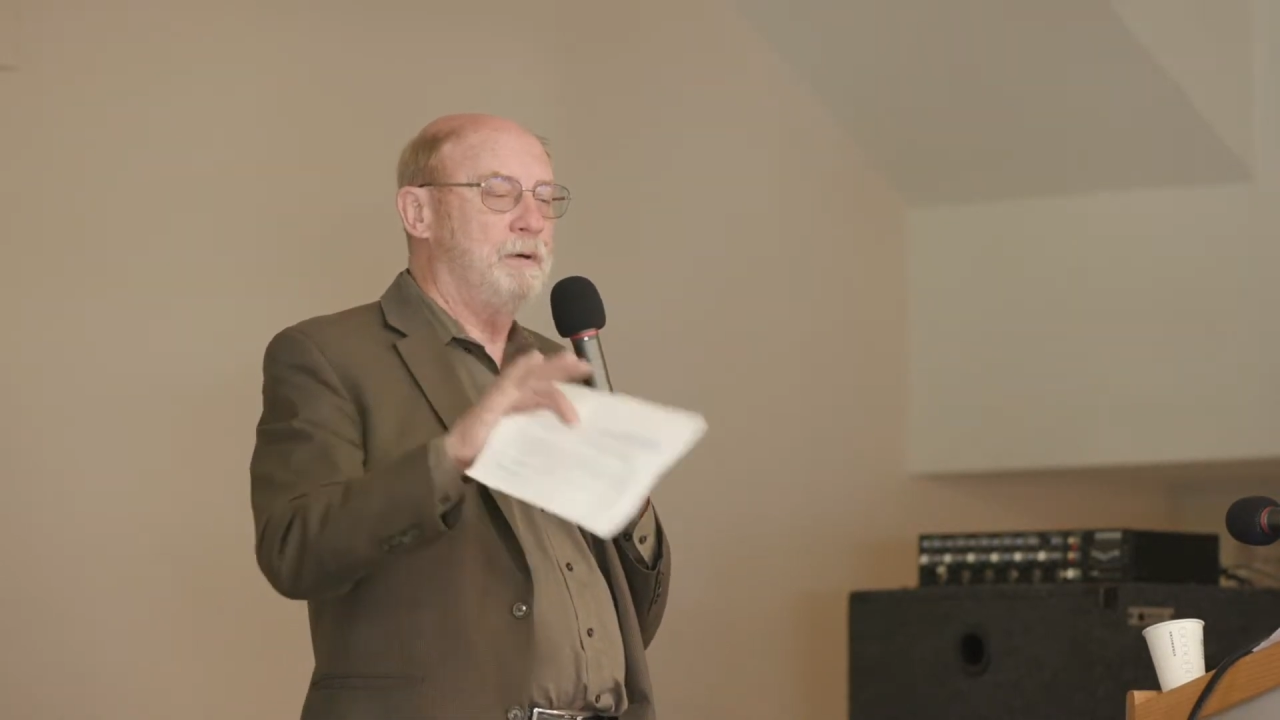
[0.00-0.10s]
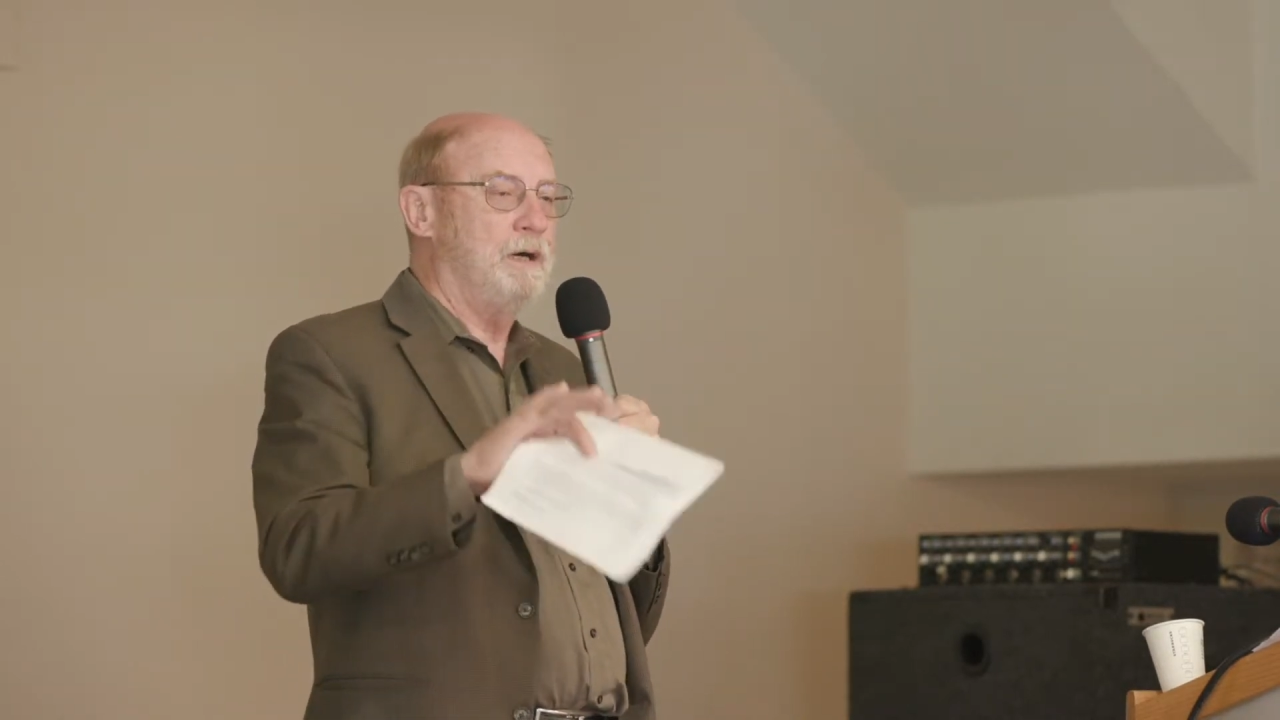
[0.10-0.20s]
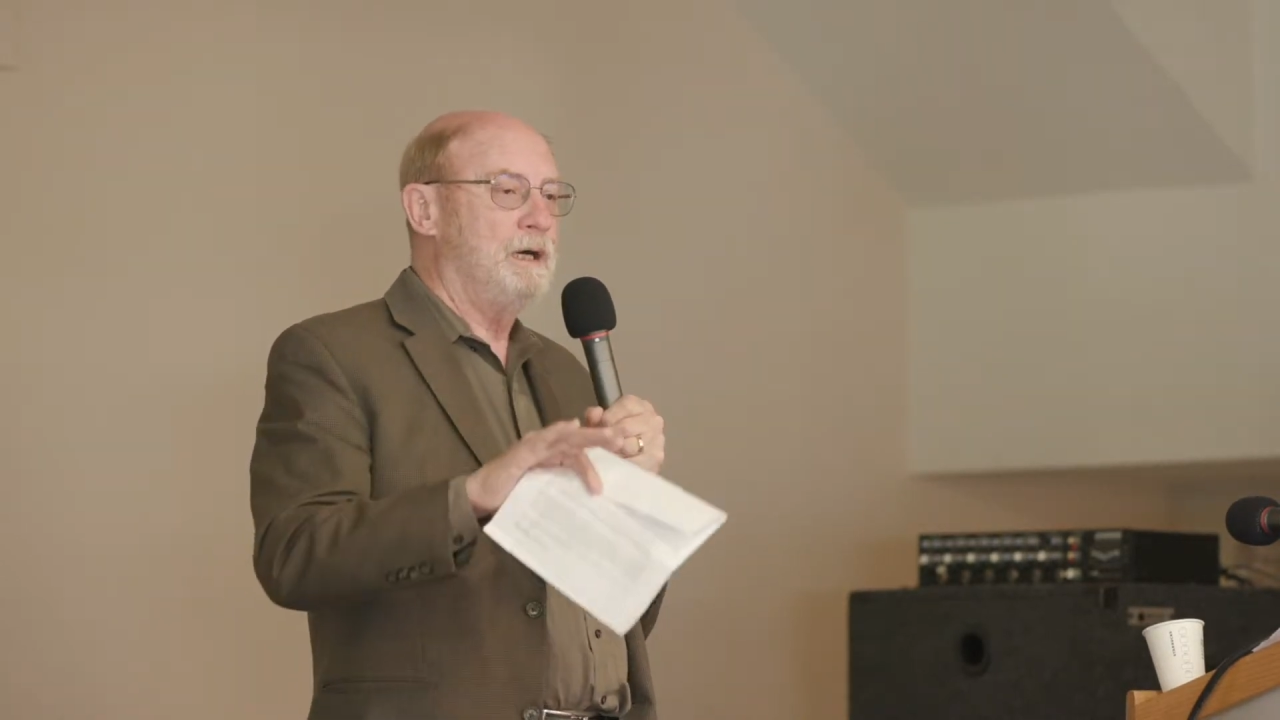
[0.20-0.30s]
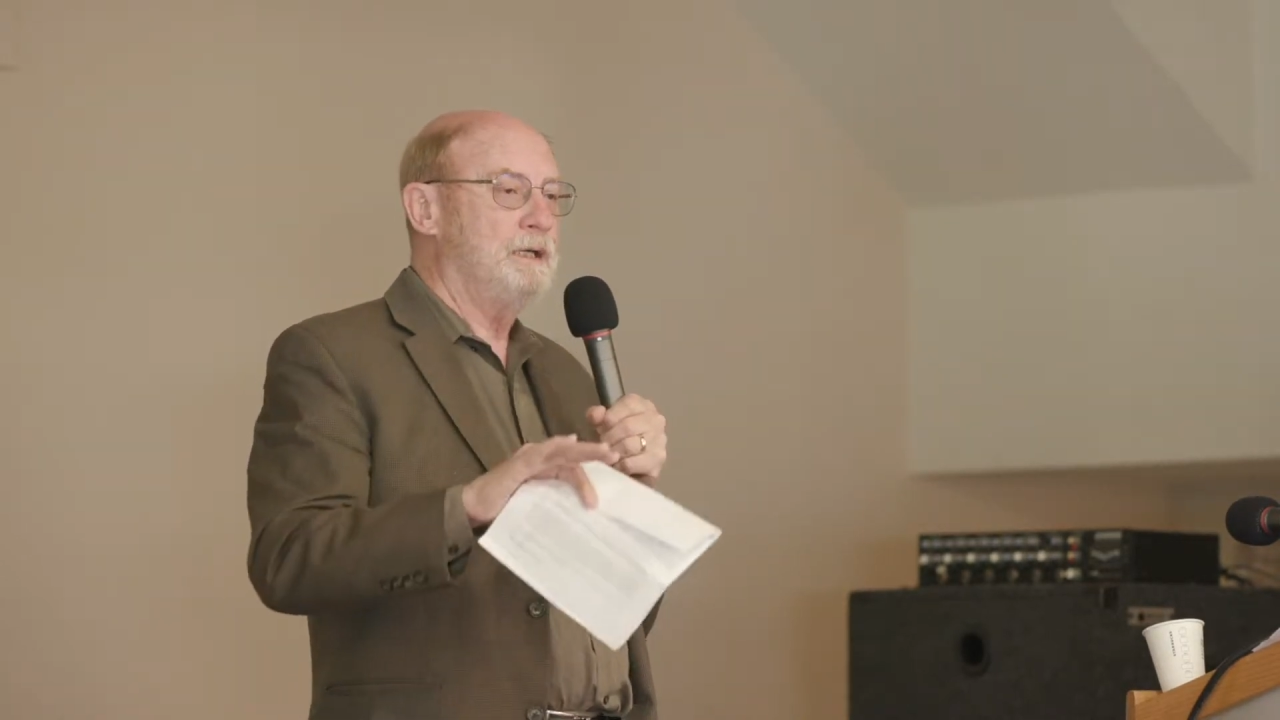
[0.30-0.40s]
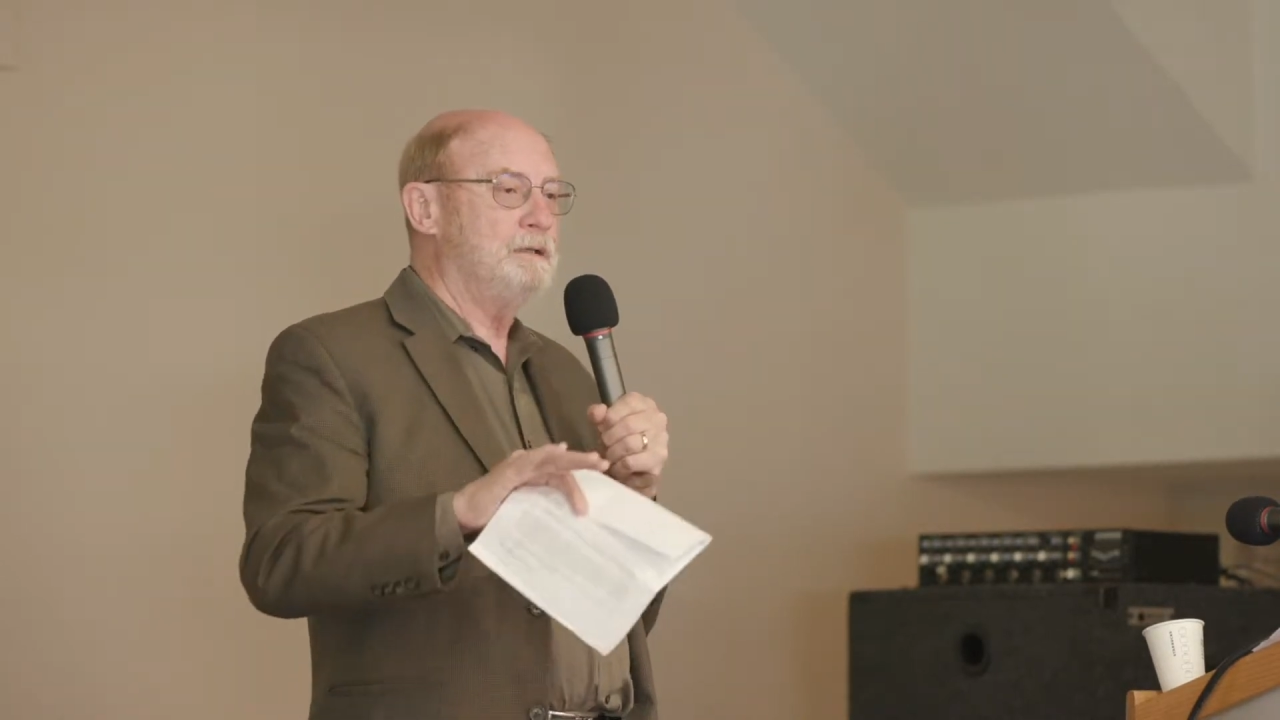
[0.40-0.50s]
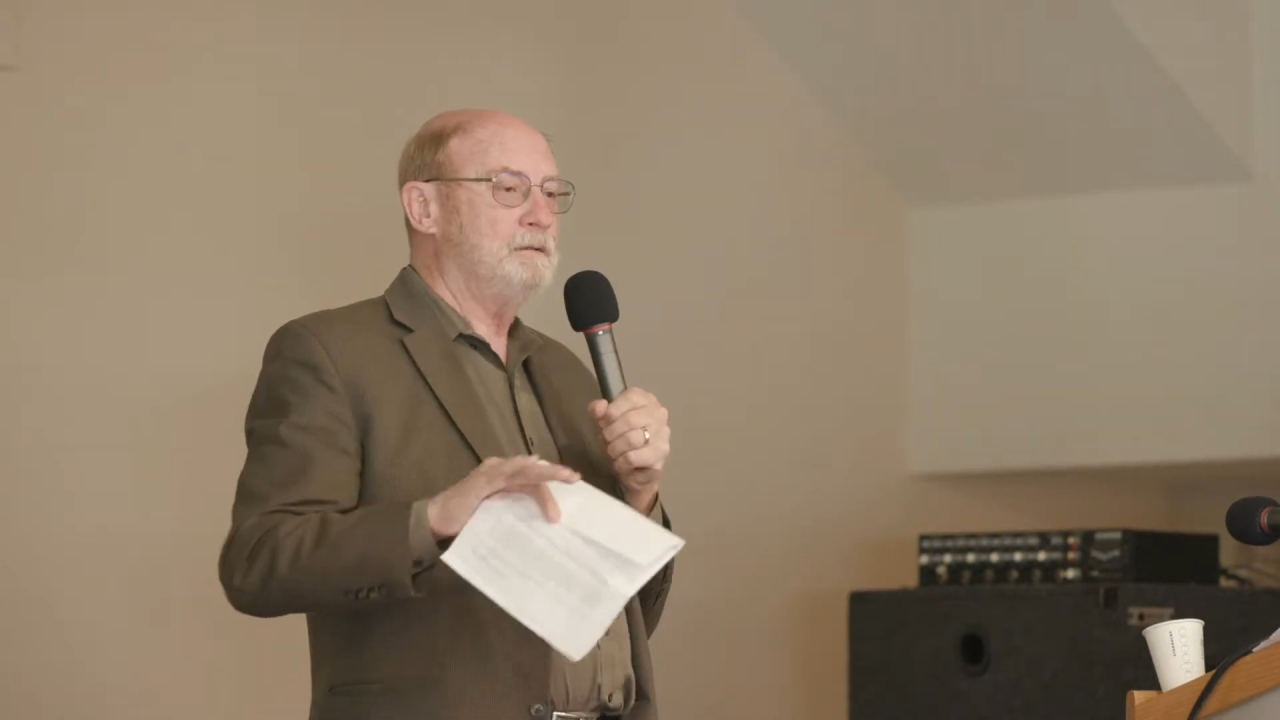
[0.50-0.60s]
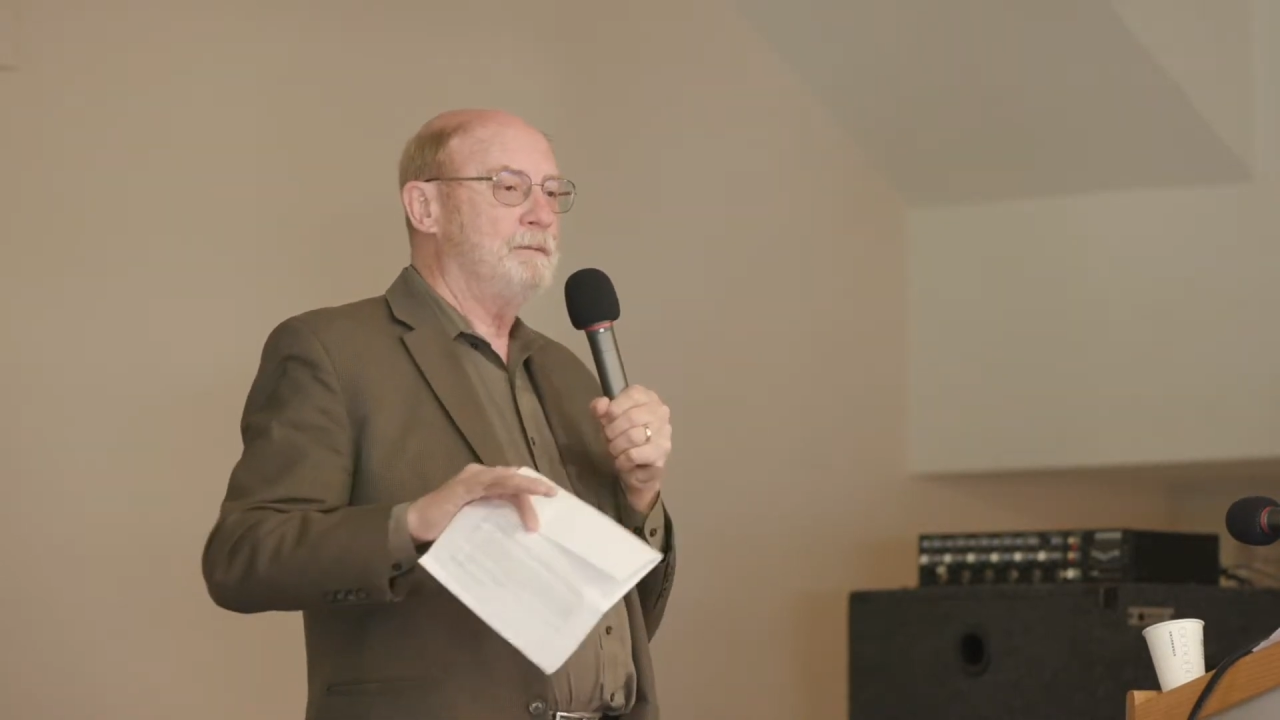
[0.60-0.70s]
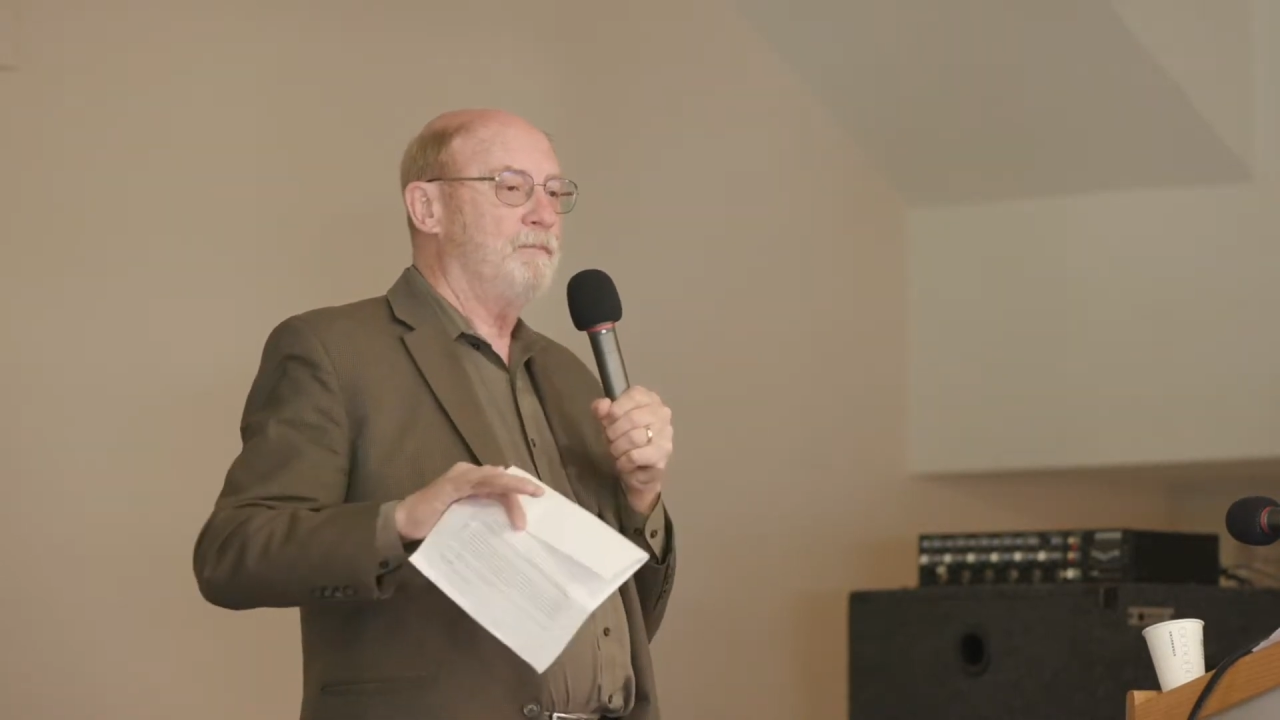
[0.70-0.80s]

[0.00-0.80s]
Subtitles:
bond,